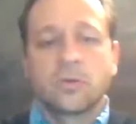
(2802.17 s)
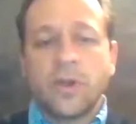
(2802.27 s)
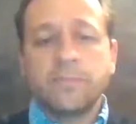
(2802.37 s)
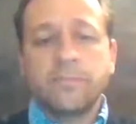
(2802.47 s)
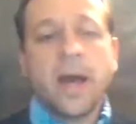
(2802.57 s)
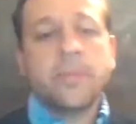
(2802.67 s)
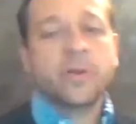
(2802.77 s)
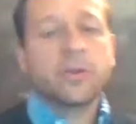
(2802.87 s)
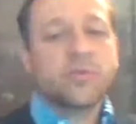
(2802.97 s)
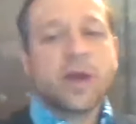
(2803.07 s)
Red
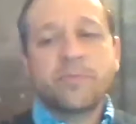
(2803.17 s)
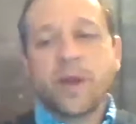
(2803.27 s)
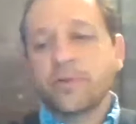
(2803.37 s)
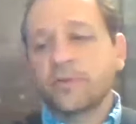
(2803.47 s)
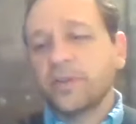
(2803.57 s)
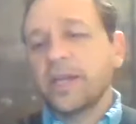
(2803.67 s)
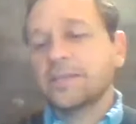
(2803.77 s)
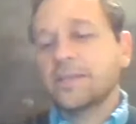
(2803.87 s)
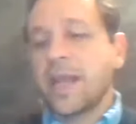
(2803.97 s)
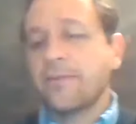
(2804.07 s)
pepper, those red pepper
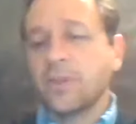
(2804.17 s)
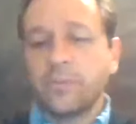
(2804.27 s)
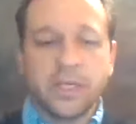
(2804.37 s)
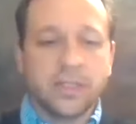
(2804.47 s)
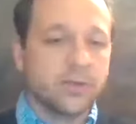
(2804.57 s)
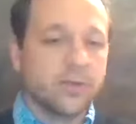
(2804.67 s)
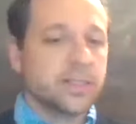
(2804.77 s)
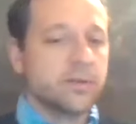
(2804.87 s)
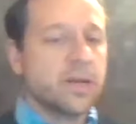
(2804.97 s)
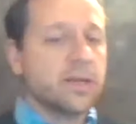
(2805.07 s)
flakes that they have at the pizza
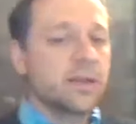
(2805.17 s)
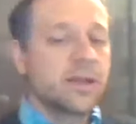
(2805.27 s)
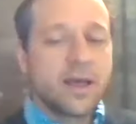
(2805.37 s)
restaurant.